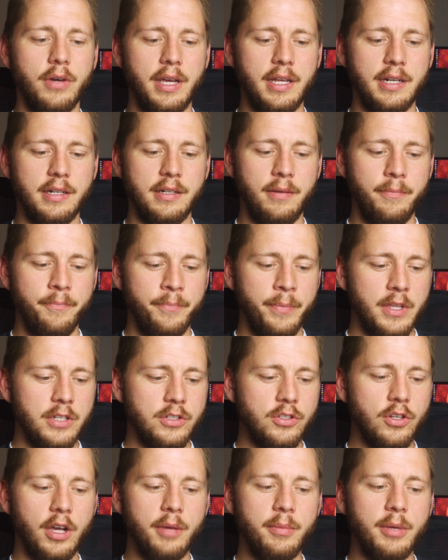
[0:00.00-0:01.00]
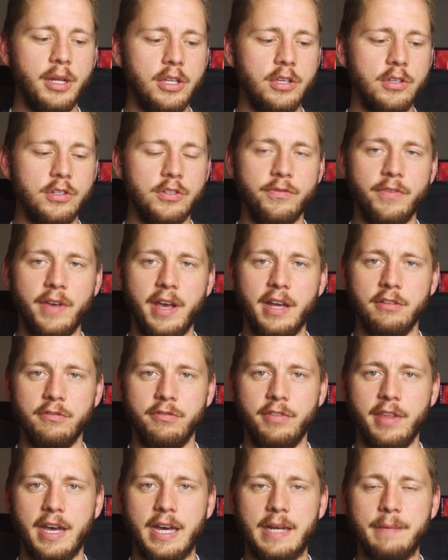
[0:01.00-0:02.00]
And so I'm not a huge fan of
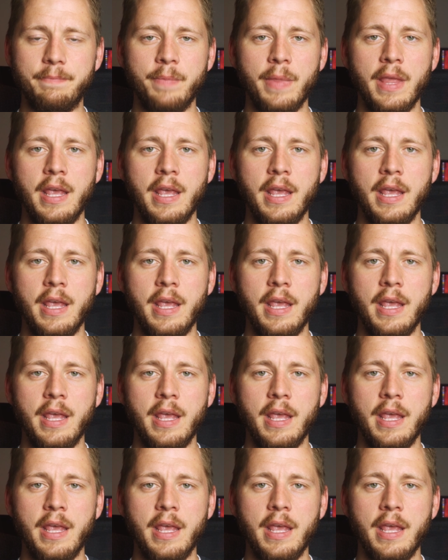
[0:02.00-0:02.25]
that.